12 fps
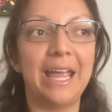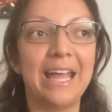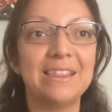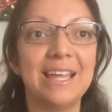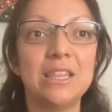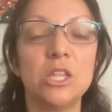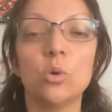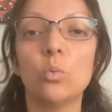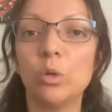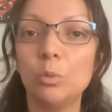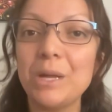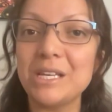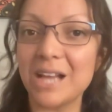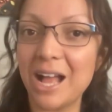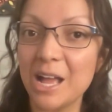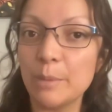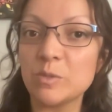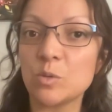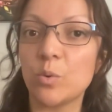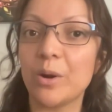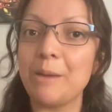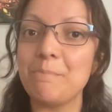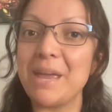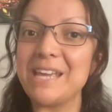And then there will be times
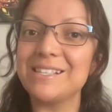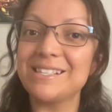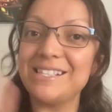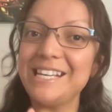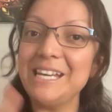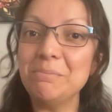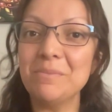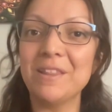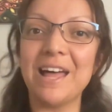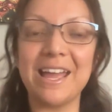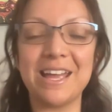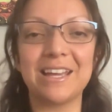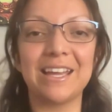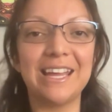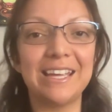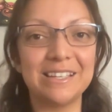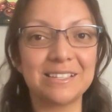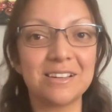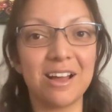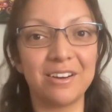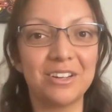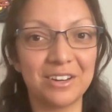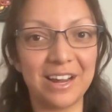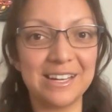where it may seem like it is not
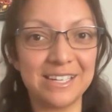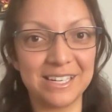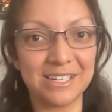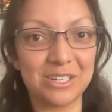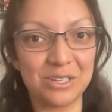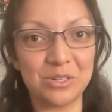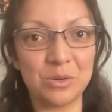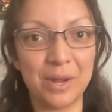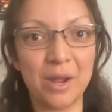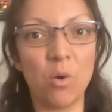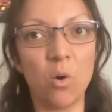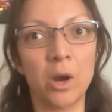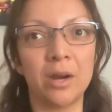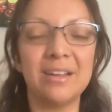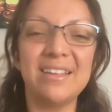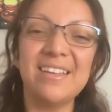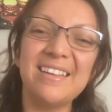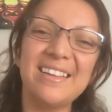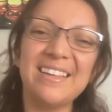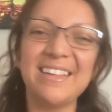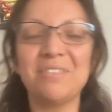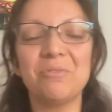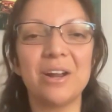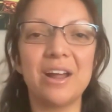a good idea to do it, or
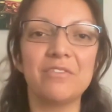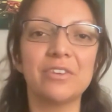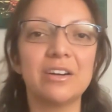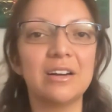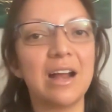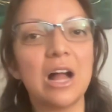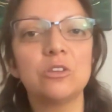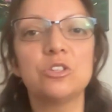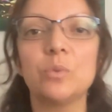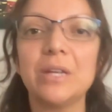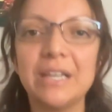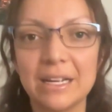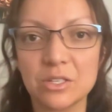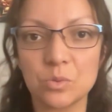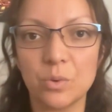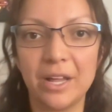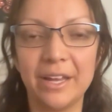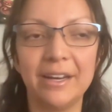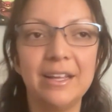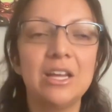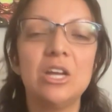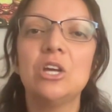whatever, I'll do it next one.